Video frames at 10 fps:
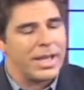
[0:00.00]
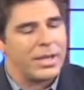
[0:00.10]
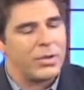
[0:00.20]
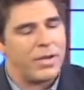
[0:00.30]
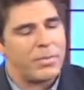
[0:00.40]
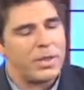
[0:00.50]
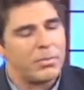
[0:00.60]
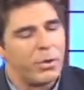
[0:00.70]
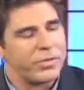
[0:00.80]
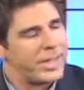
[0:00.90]
you have been
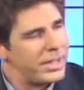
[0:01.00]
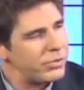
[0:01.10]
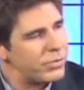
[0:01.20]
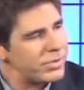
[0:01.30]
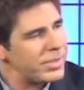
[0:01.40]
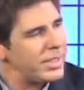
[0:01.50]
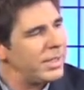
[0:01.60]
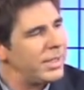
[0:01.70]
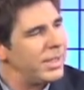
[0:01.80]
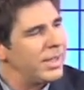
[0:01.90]
the most
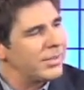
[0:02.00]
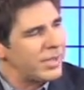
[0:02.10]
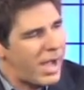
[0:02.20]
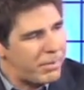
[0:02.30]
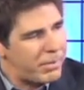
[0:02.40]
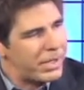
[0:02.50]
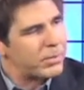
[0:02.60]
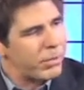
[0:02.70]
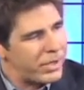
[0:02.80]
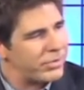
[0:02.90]
interesting
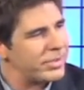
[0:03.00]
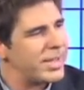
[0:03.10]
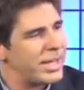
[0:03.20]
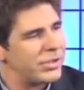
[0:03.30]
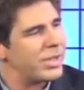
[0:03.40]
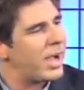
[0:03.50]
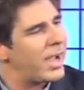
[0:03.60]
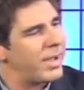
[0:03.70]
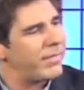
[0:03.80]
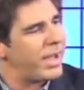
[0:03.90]
topic presentation
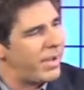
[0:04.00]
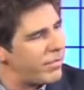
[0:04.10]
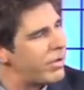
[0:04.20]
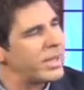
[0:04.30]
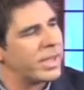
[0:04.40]
I have ever